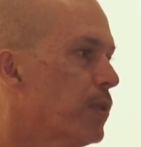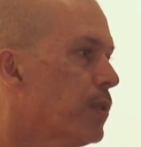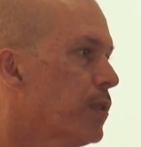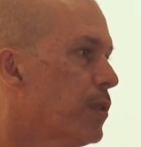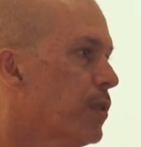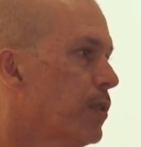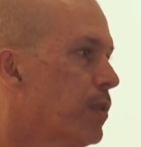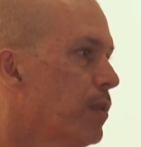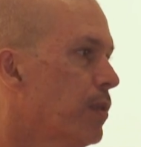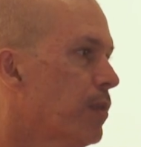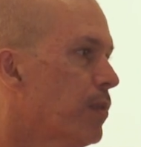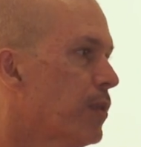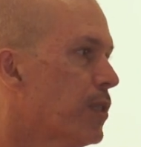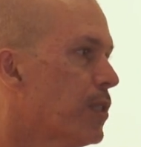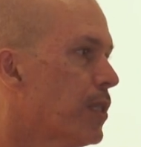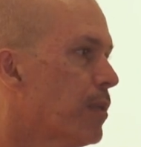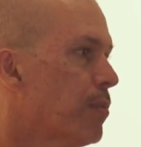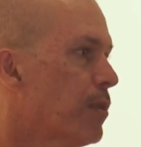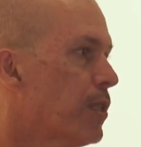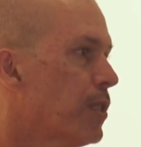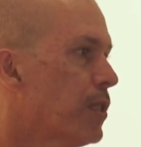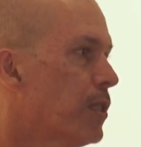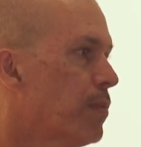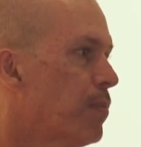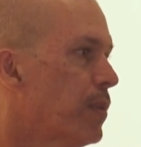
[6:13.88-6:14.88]
well too with
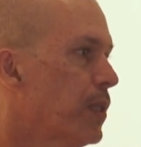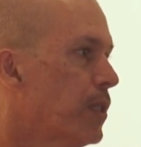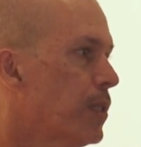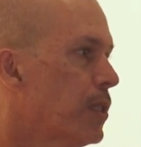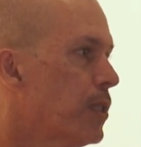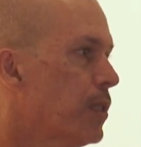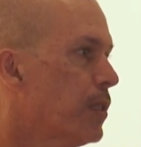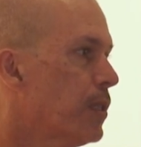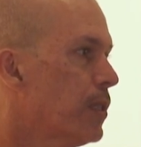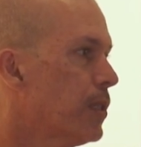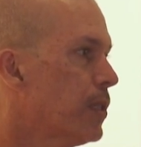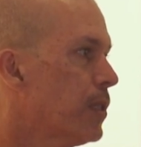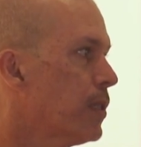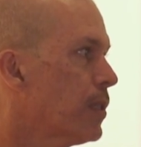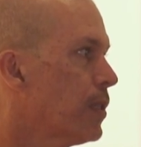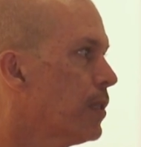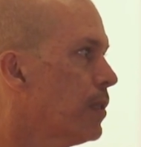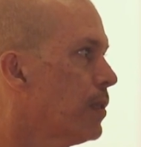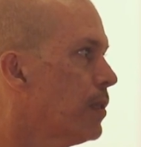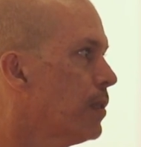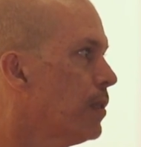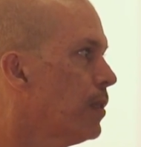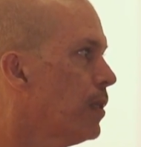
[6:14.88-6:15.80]
some of these pictures.